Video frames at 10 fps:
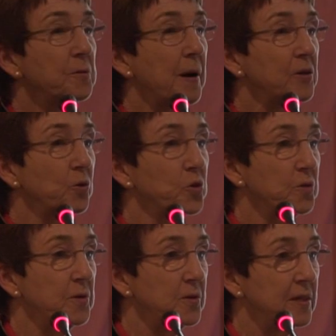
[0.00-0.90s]
about
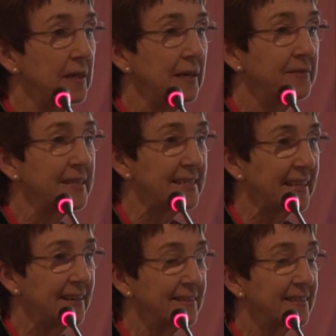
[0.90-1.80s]
autoimmune liver
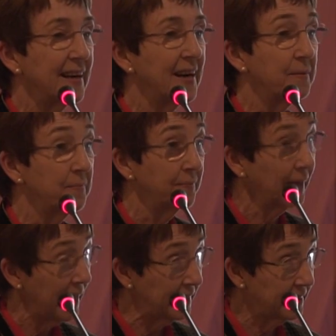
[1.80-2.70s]
disease
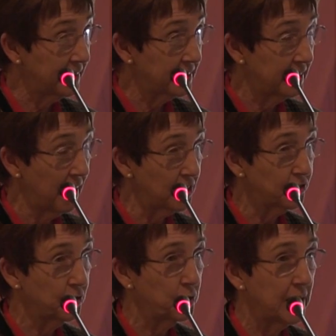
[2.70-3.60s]
at this
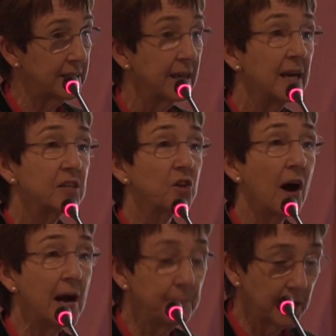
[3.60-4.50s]
last few days, so
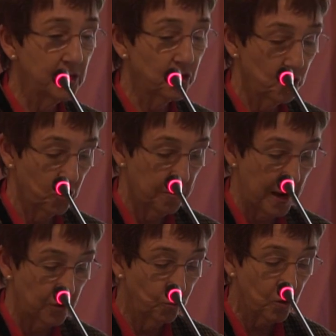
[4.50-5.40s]
I'm going to talk
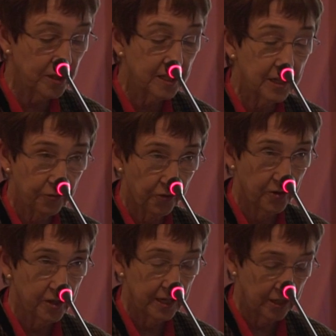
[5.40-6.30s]
about what's
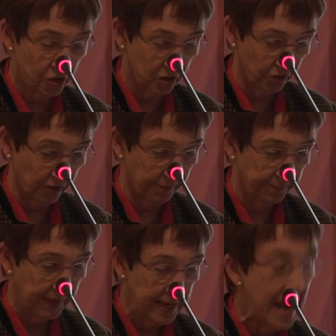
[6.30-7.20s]
different in children.
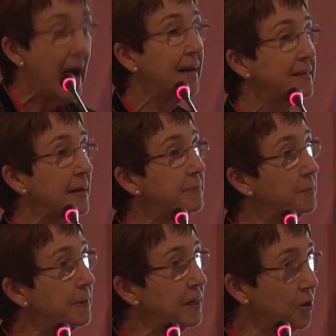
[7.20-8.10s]
And some of
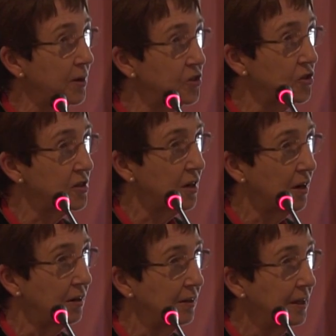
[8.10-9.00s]
the big questions
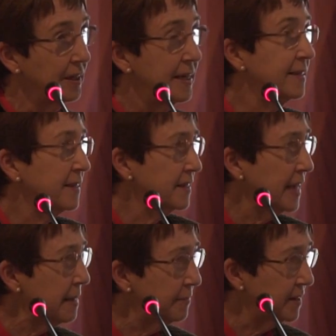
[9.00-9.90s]
are, is it the
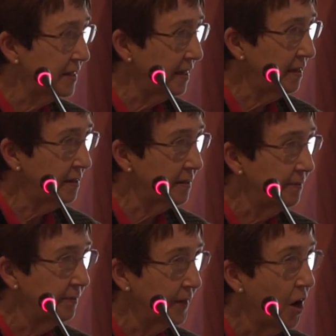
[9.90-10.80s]
same disease?
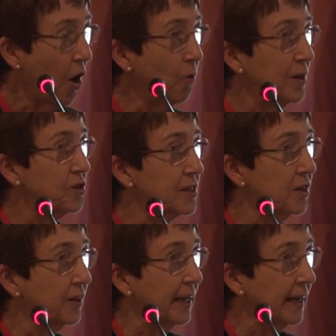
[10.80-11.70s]
Are we just
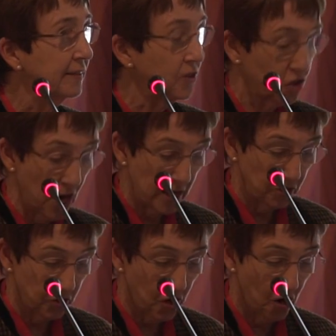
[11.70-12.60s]
looking at the
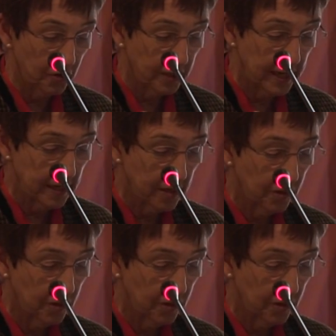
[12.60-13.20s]
childhood onset